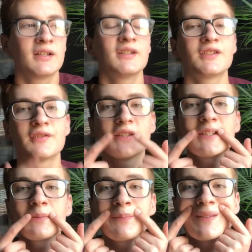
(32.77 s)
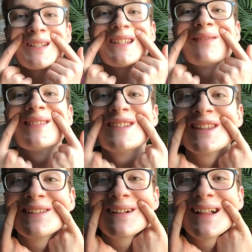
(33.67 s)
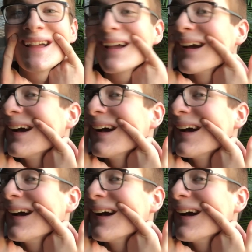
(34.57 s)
So this is what my, new teeth look like.